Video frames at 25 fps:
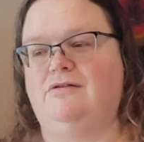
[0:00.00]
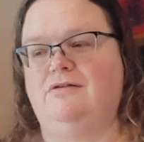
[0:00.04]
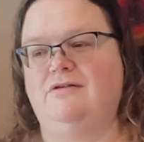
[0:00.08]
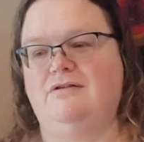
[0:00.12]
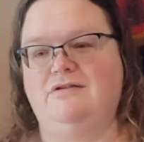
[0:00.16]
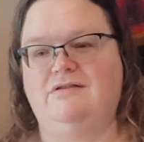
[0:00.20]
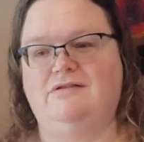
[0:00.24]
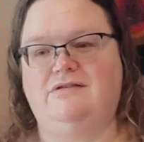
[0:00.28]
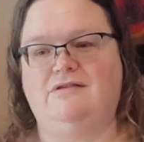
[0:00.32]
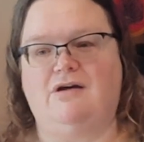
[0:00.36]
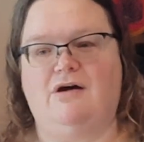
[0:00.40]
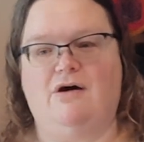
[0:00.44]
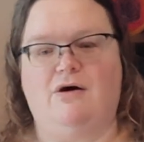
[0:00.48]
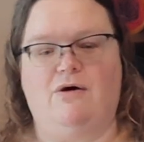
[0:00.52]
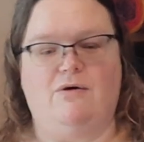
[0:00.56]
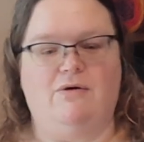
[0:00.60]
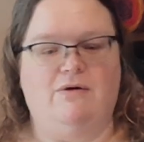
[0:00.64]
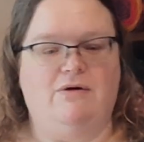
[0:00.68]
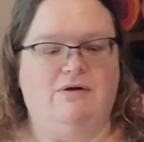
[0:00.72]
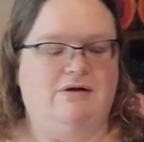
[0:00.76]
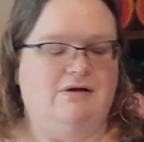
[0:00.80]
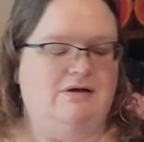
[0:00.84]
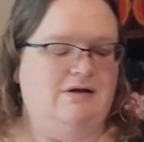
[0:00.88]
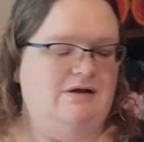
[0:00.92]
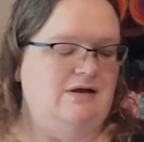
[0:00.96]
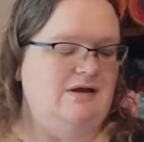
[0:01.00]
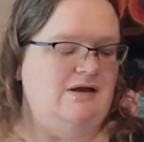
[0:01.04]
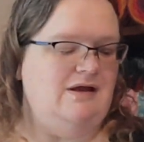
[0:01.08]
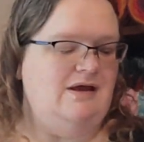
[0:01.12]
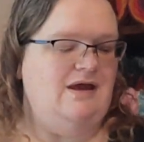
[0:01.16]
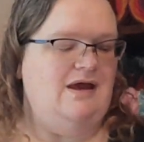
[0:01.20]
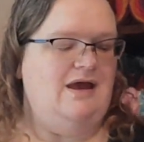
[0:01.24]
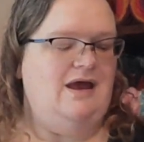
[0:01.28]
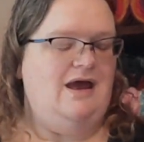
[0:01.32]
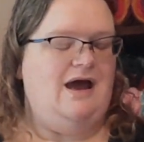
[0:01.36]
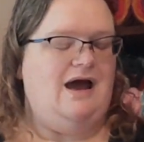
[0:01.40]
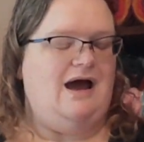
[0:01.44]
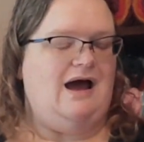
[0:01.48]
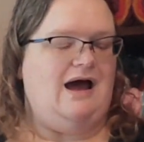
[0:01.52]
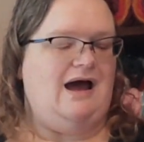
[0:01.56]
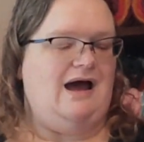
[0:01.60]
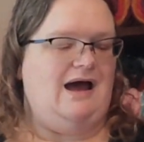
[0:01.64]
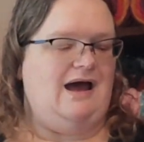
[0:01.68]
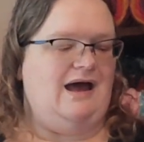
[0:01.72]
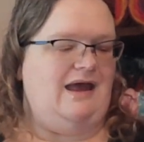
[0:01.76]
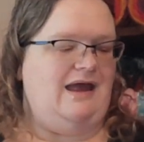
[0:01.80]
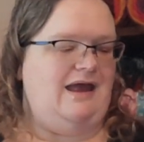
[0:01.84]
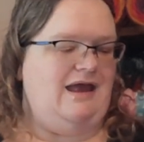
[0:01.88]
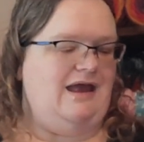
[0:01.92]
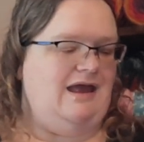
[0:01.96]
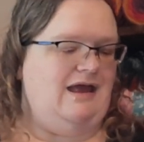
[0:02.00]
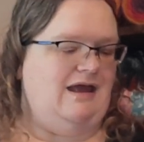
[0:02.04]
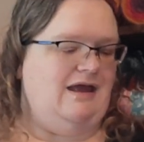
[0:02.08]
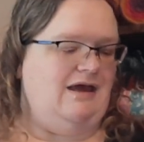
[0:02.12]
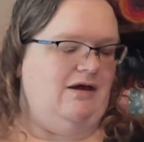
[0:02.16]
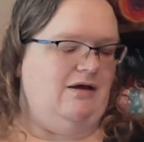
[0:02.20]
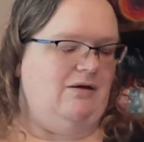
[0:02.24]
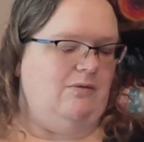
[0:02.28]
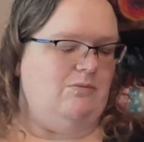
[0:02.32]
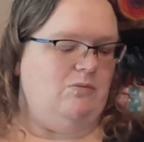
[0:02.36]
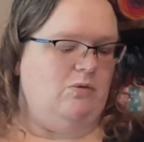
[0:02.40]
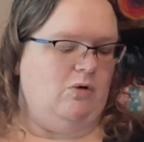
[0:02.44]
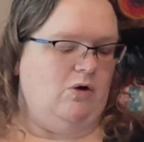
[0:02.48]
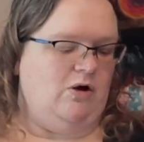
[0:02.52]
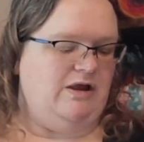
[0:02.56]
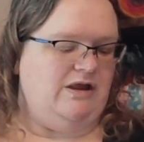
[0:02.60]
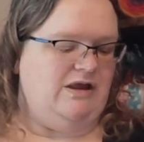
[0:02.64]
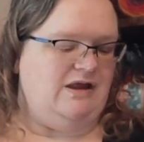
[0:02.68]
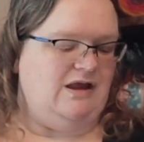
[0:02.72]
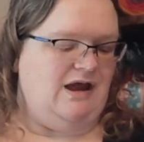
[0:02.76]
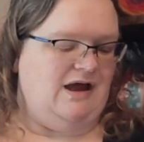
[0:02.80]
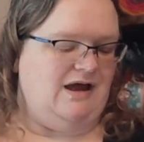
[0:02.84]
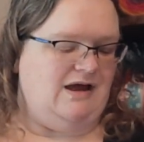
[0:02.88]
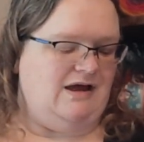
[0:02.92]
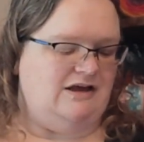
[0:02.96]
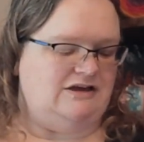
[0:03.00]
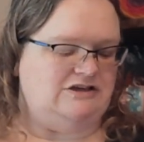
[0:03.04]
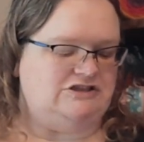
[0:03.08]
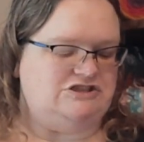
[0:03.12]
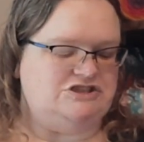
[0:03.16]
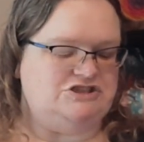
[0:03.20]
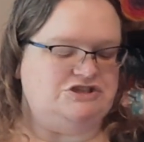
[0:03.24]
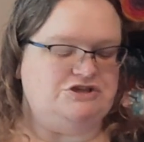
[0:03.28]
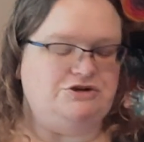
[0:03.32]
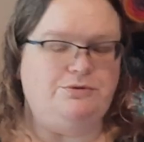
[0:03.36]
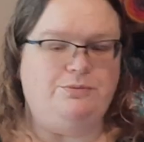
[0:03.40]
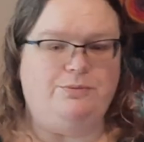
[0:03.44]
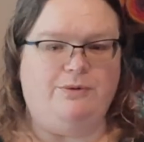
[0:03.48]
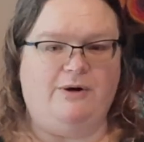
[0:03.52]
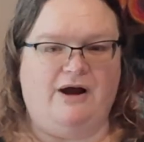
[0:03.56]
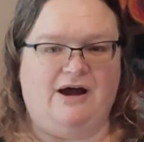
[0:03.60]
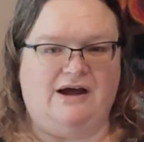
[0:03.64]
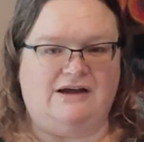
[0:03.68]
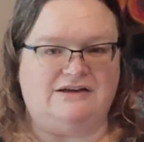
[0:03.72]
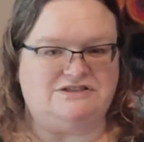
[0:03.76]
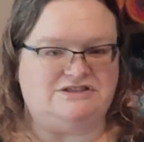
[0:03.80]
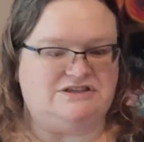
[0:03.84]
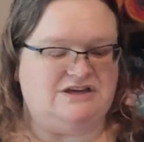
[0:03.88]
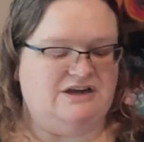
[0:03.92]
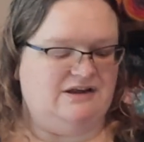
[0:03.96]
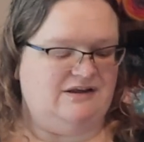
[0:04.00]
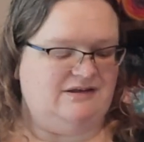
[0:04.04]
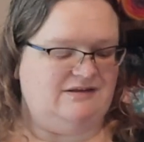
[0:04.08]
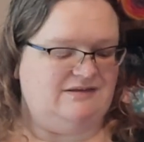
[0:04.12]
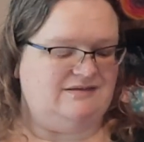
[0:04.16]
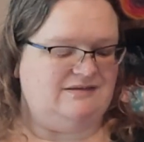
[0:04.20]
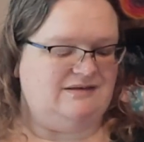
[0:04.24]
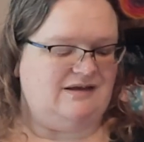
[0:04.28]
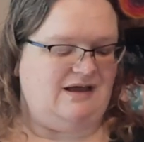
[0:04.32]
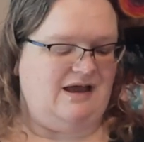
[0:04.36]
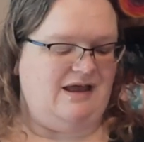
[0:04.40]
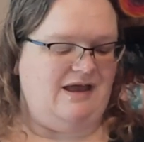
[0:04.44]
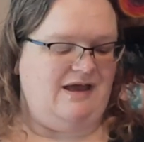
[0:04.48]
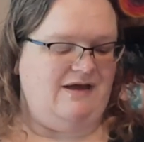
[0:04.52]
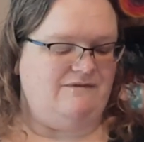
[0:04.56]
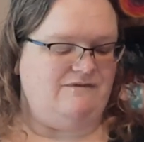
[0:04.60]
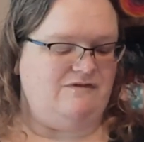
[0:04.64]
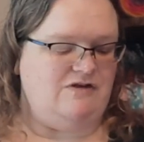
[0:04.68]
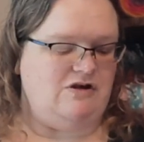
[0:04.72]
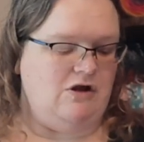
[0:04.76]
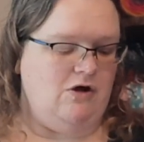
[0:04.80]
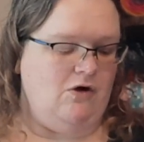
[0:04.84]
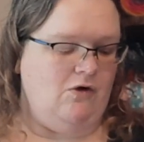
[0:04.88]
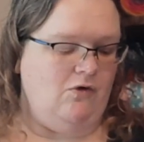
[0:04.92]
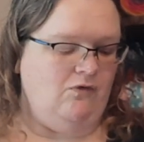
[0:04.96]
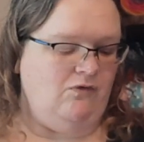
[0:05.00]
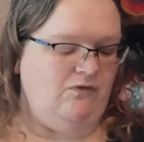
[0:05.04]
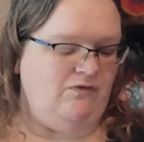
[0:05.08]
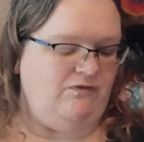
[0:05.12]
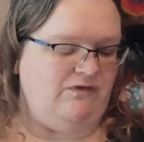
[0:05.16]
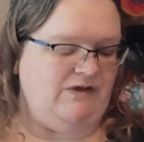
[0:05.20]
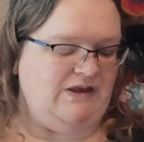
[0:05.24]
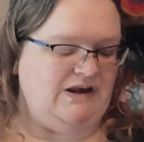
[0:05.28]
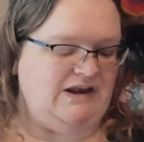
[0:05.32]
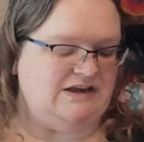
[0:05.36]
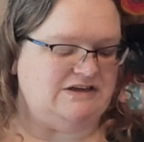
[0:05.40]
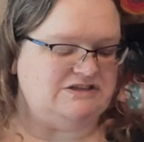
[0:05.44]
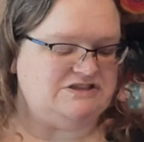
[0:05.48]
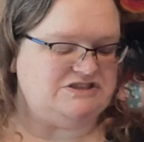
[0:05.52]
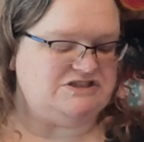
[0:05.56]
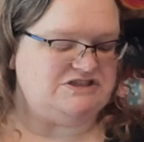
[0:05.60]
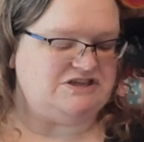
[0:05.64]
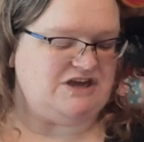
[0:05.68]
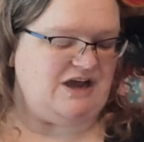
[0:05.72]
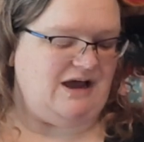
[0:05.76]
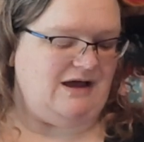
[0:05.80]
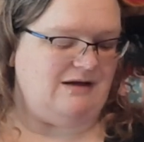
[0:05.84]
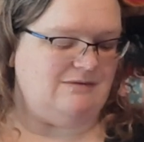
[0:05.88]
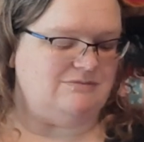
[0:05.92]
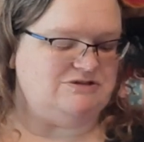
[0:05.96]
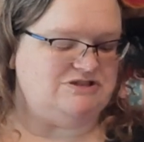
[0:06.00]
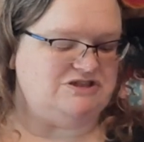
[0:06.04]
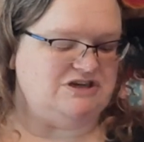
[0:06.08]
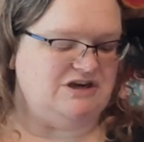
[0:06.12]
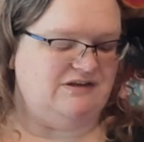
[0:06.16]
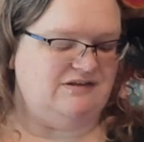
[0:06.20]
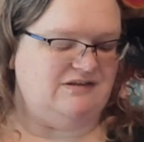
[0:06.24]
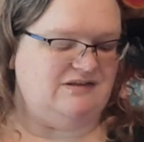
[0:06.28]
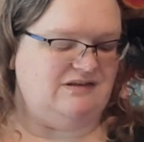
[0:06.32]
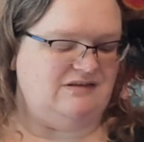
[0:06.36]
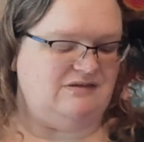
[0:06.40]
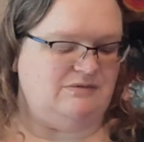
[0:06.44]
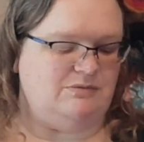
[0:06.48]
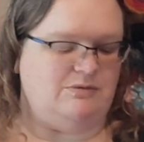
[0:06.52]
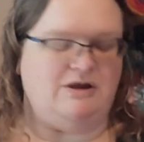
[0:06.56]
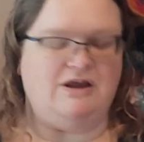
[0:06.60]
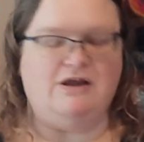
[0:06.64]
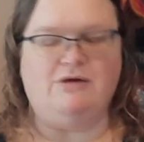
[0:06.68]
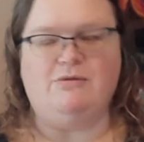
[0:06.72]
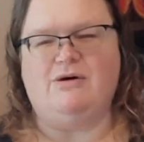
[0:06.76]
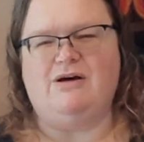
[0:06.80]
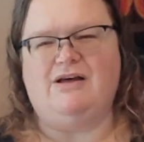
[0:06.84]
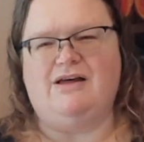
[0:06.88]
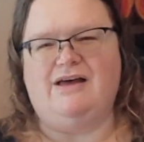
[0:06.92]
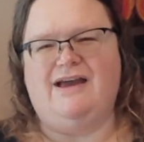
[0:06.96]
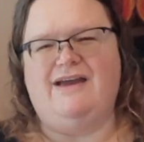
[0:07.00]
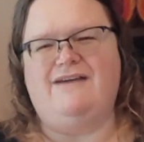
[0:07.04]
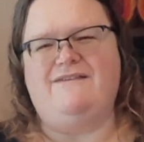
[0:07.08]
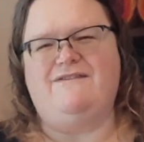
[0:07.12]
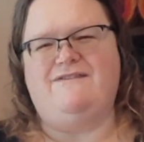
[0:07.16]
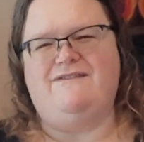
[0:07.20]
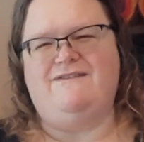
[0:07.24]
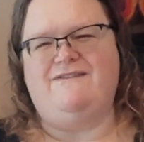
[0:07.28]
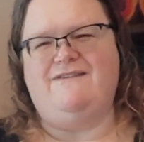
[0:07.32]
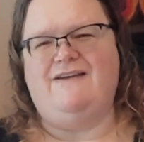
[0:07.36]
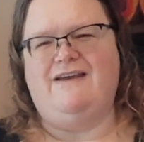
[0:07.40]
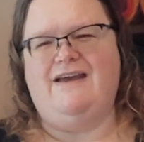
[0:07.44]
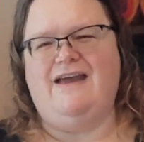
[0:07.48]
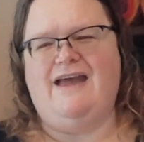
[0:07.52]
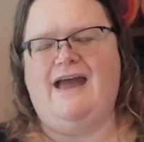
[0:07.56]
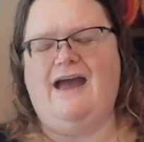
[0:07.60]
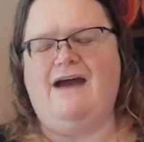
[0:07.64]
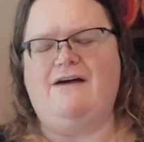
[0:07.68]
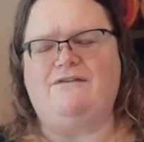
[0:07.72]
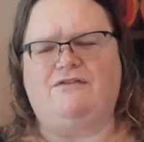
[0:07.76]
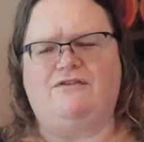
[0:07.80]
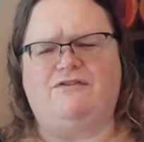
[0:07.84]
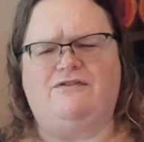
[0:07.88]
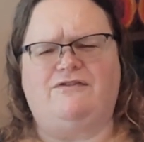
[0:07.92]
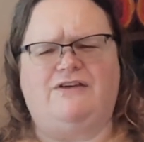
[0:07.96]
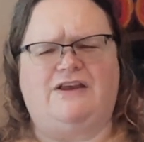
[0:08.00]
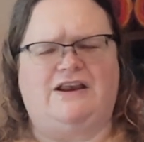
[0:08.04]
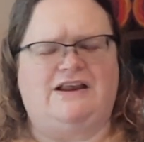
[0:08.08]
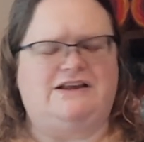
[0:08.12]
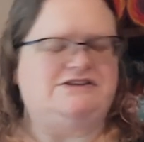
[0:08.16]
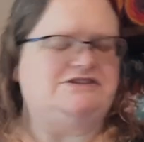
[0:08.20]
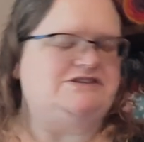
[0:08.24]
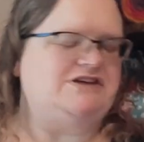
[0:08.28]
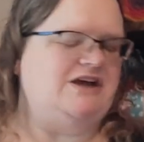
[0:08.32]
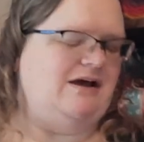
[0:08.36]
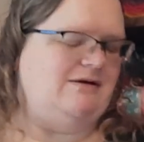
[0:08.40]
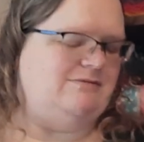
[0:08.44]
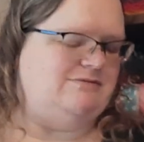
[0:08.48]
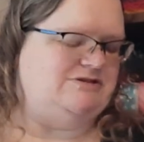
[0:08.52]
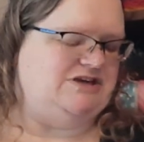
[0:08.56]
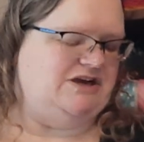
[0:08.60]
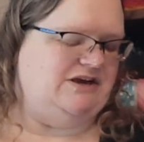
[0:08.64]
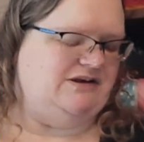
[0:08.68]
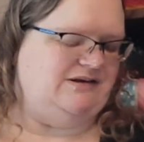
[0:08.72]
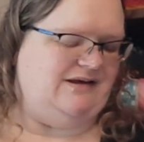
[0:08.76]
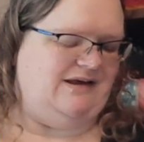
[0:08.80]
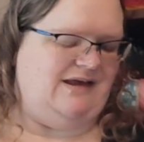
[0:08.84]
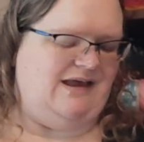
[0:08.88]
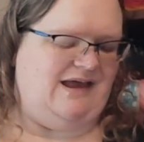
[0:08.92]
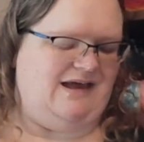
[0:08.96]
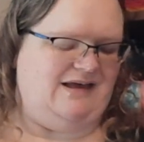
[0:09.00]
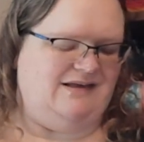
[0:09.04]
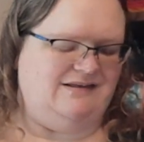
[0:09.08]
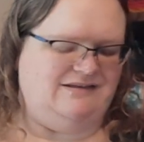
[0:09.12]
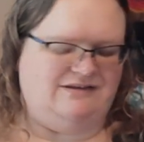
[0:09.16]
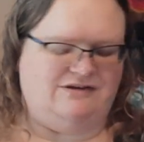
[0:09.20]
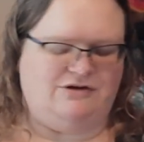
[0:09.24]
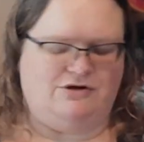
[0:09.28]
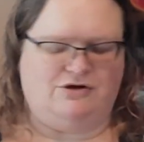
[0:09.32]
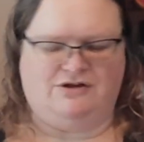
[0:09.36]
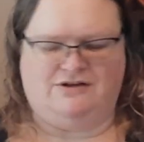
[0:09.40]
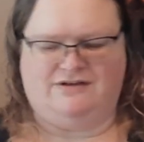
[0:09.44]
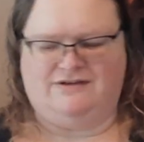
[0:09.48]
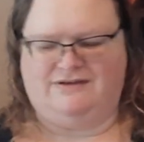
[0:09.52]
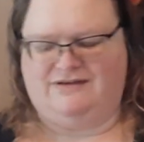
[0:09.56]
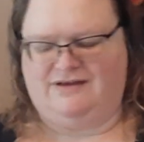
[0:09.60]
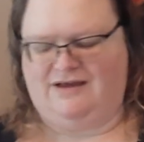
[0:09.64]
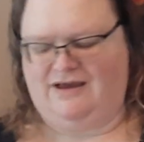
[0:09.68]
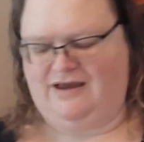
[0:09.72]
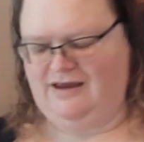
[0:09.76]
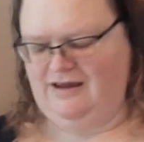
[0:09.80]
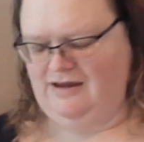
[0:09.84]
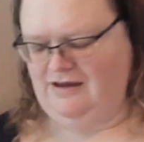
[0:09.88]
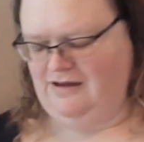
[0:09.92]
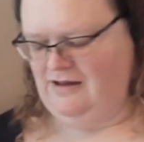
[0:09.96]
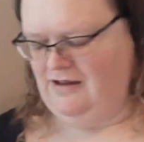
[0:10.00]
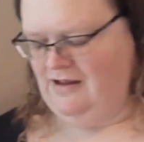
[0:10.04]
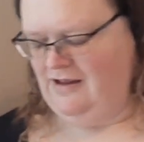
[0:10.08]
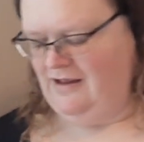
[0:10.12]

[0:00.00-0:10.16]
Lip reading: So I am working on two projects. I have no finished objects this week. Well, I have half a finished object, I guess you could say.